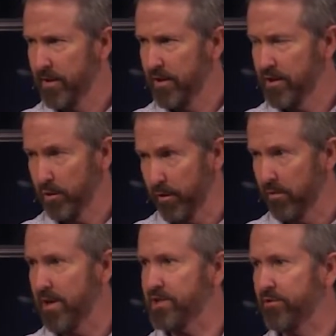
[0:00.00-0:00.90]
You're in a
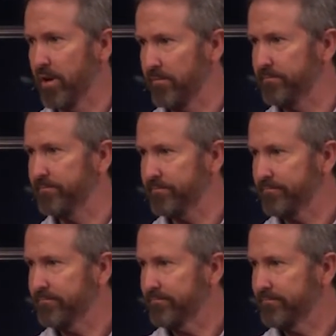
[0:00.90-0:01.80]
restaurant
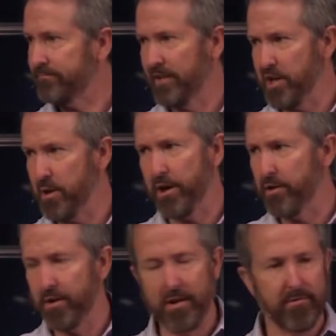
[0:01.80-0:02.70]
and you hear
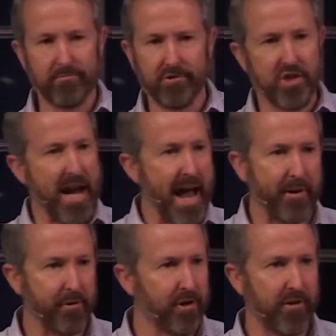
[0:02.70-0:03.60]
the
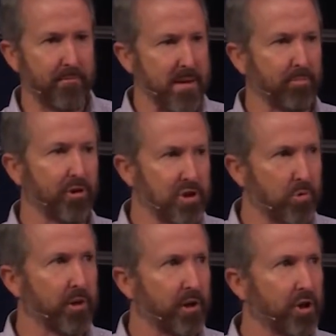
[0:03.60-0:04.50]
chatter of people
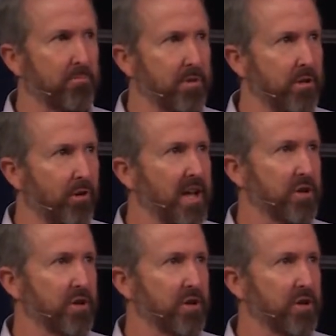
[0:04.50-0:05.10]
enjoying a good meal.